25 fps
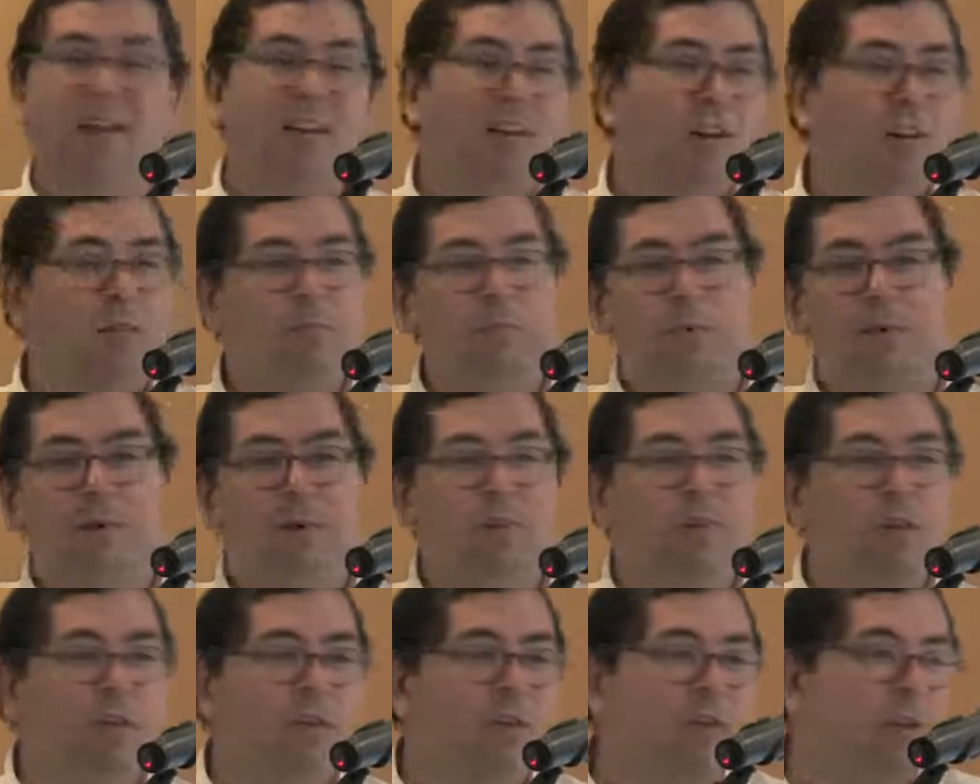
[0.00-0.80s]

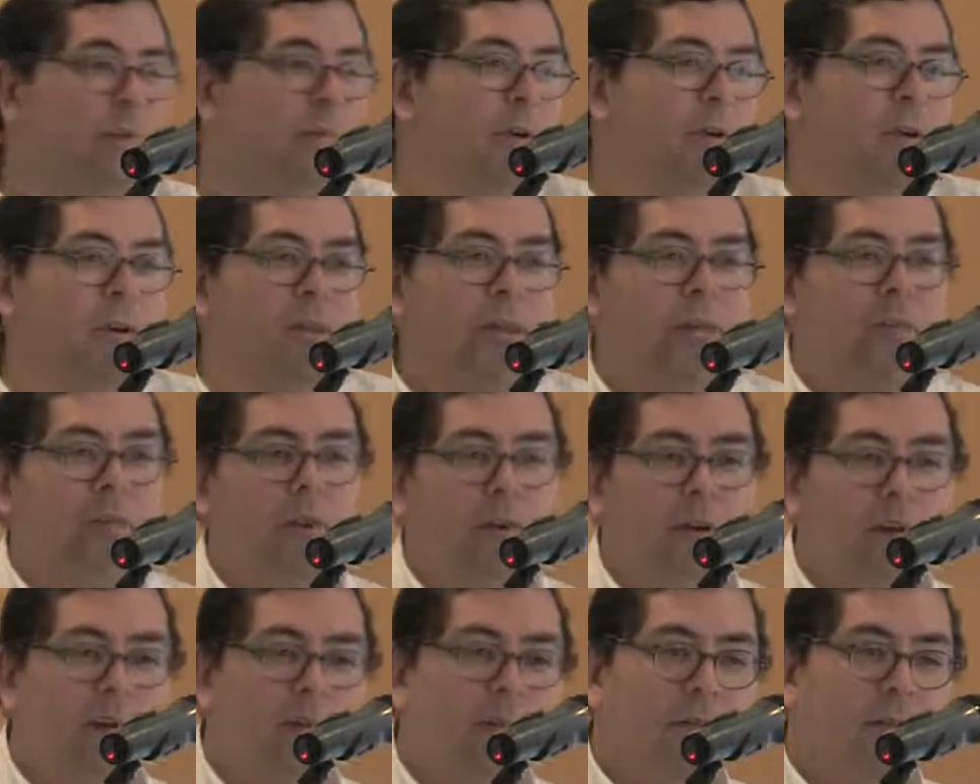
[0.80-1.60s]
Not only because of
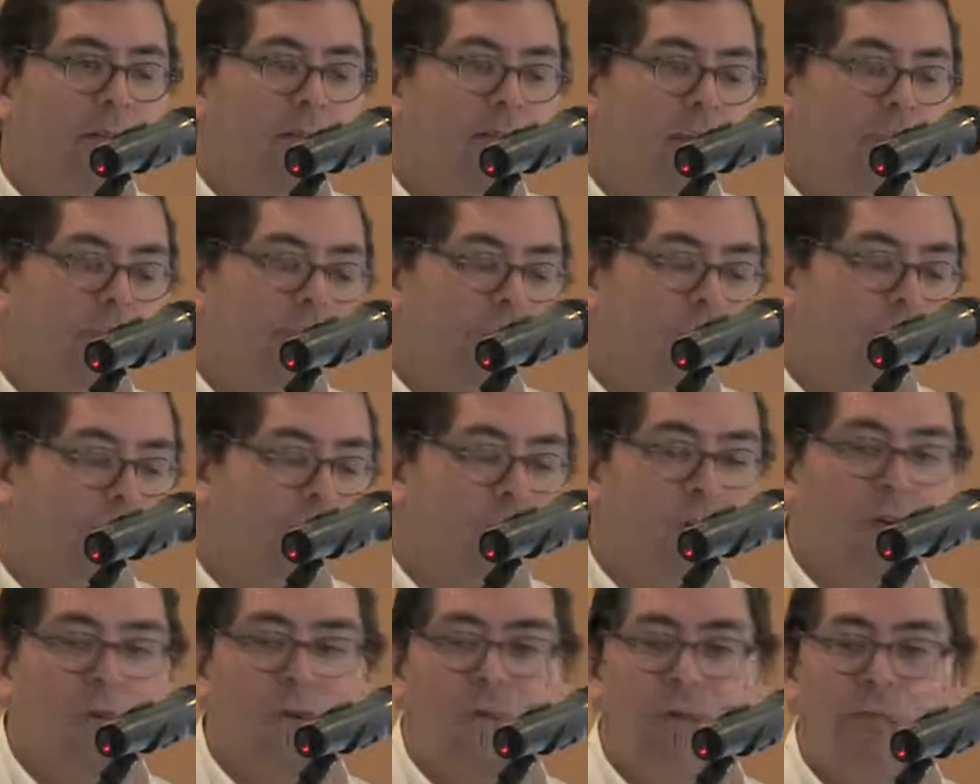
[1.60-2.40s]
what I
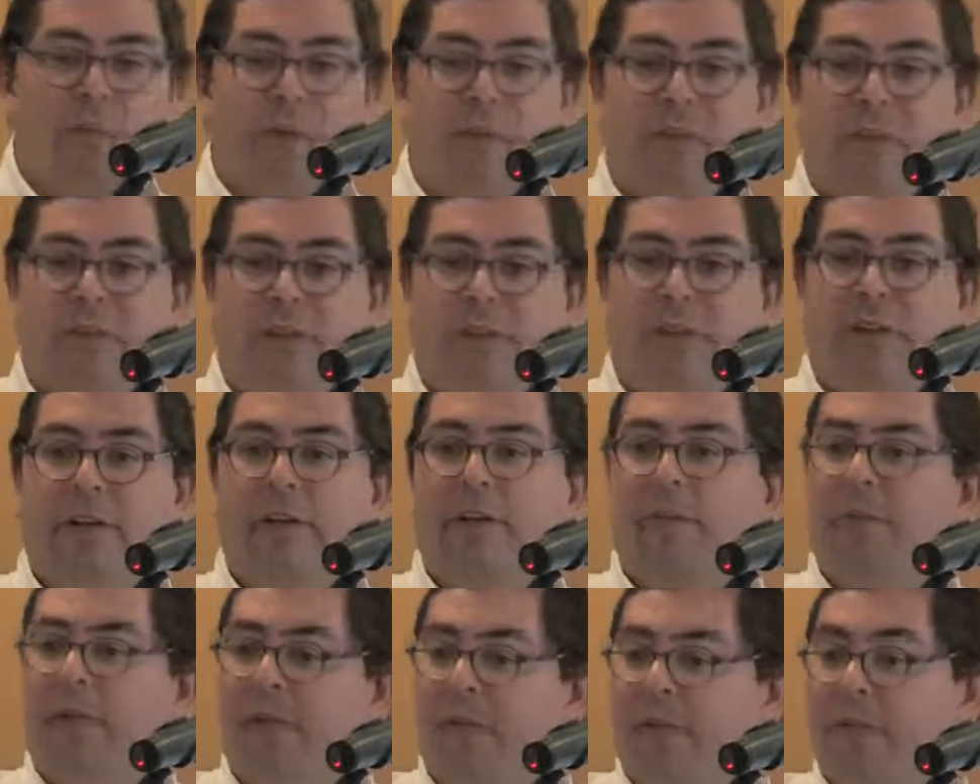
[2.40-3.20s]
wrote, but
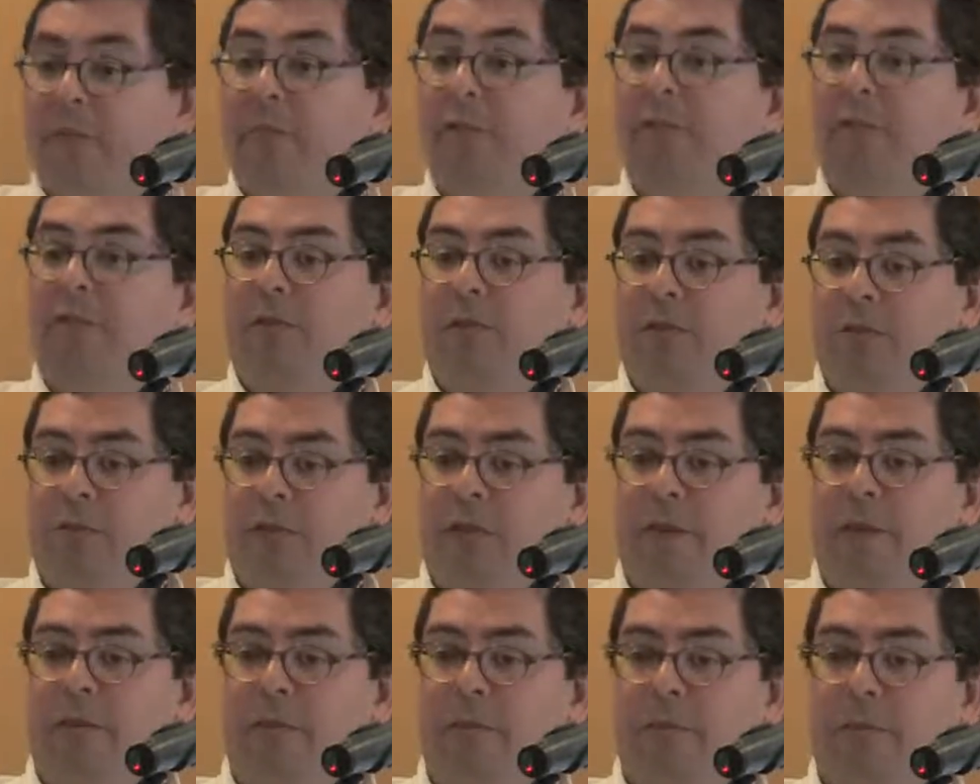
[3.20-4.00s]
certainly it made some influence
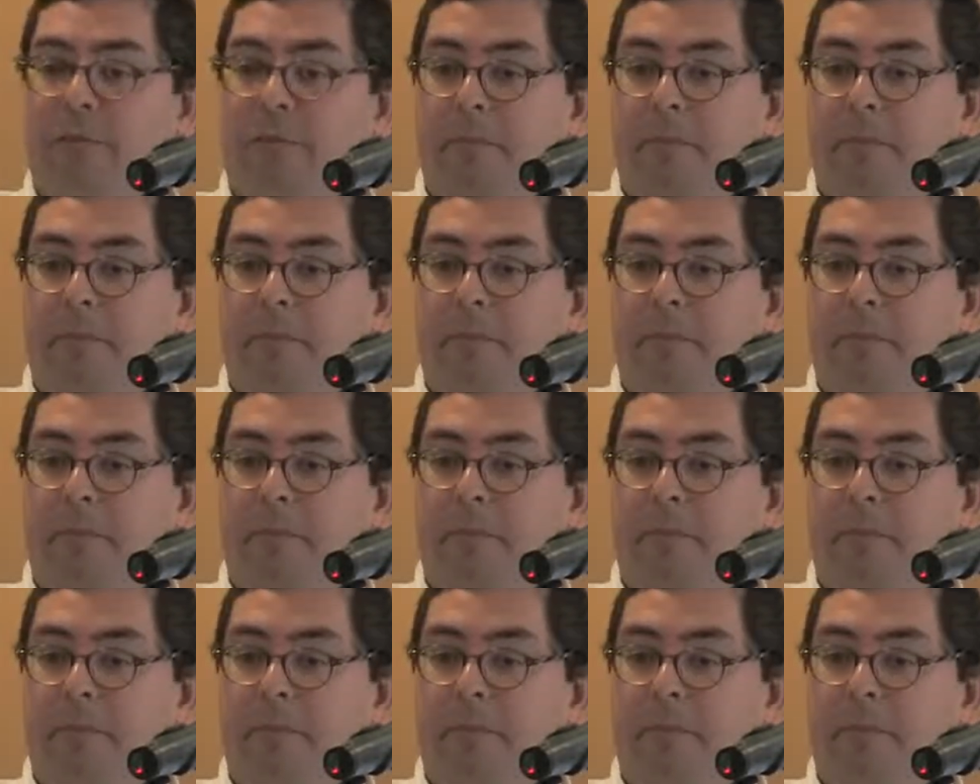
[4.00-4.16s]
there.